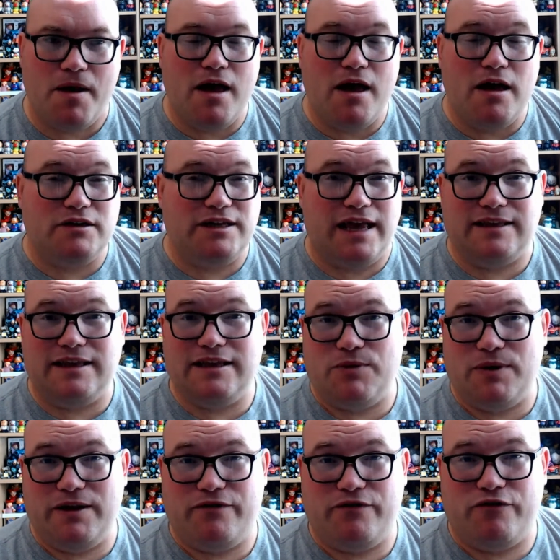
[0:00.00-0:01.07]

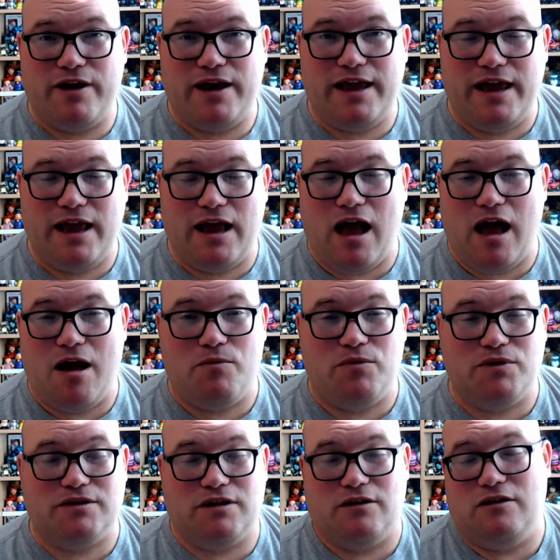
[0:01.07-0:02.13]
D23
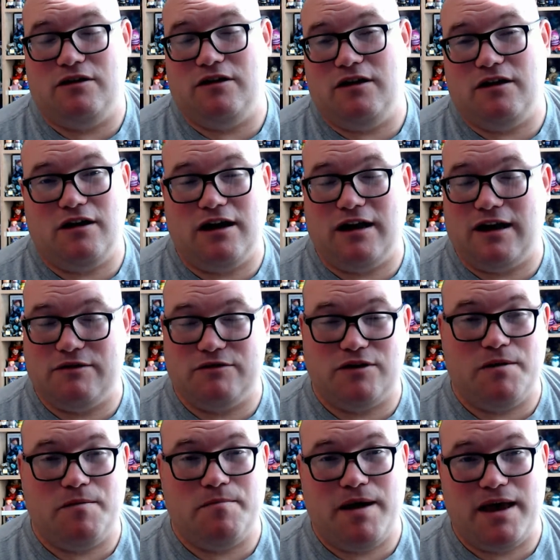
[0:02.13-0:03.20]
looked like it was an
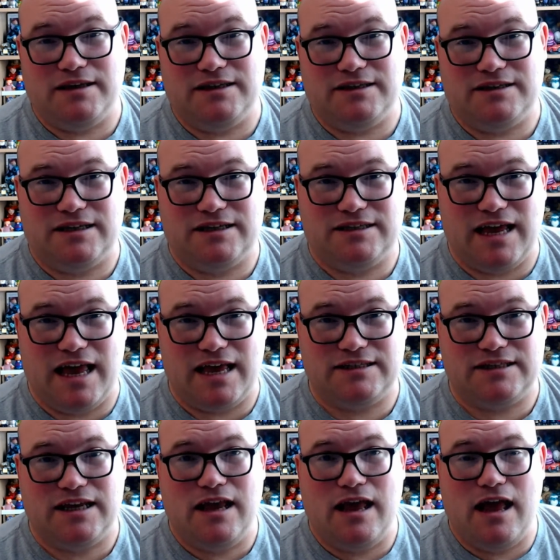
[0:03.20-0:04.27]
amazing
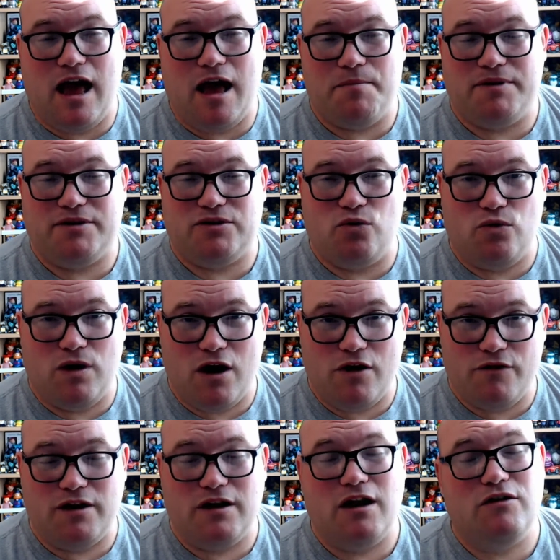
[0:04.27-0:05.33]
success. It's all
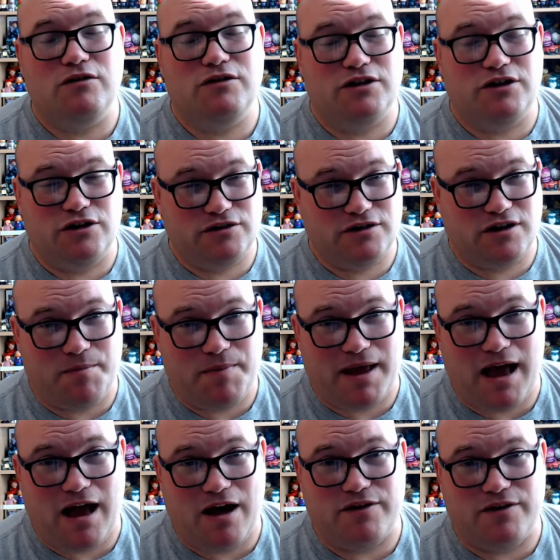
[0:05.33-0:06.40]
over, loads of news coming
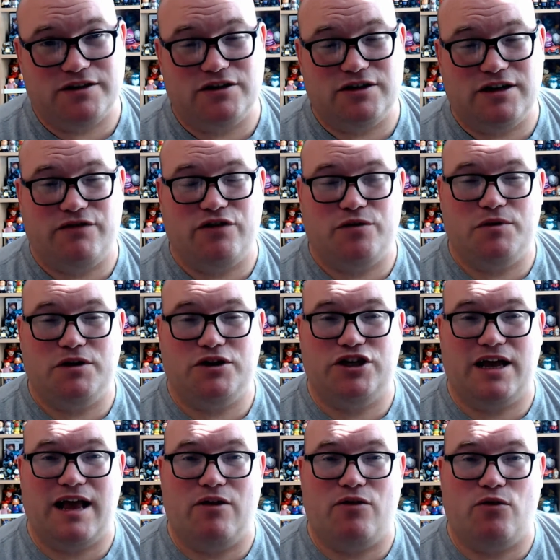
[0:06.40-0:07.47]
out of it, so you definitely want to
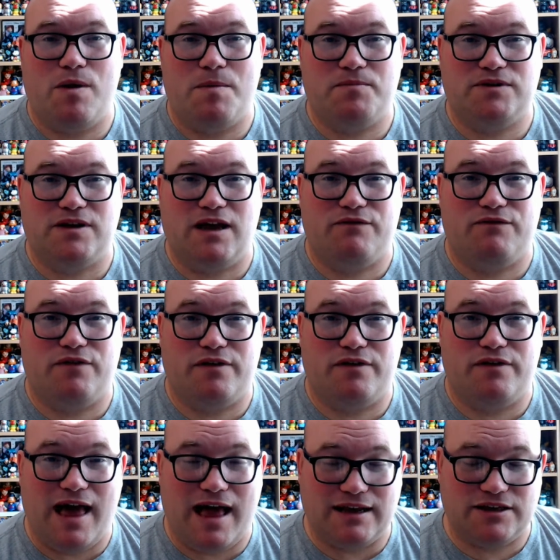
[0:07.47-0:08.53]
check out the website for
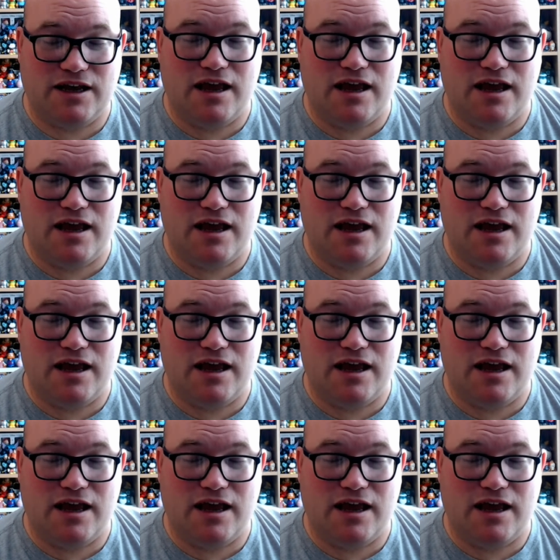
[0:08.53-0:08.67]
that.